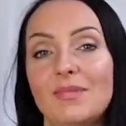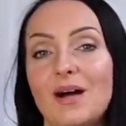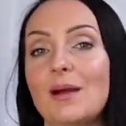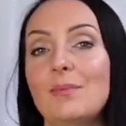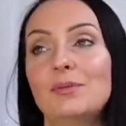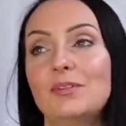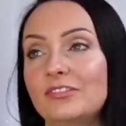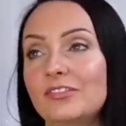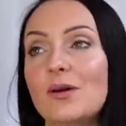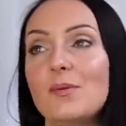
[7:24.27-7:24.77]
I
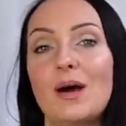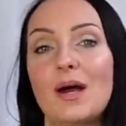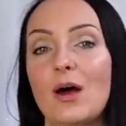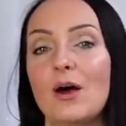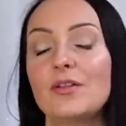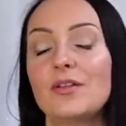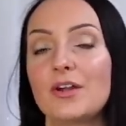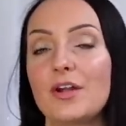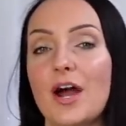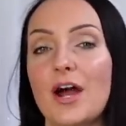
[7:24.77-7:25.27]
prefer my
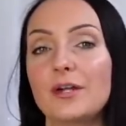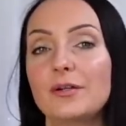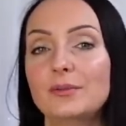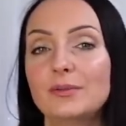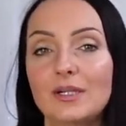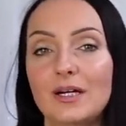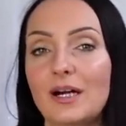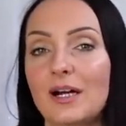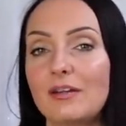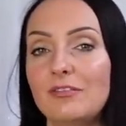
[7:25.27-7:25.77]
on the go.
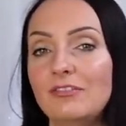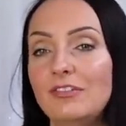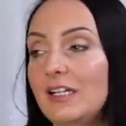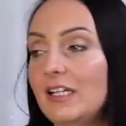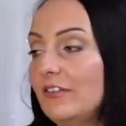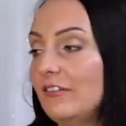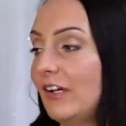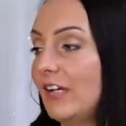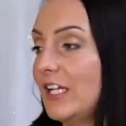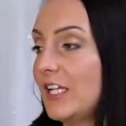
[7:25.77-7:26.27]
I
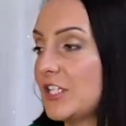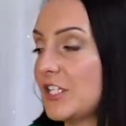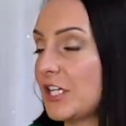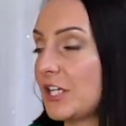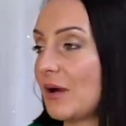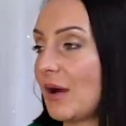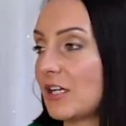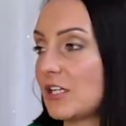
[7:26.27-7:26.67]
really, really do.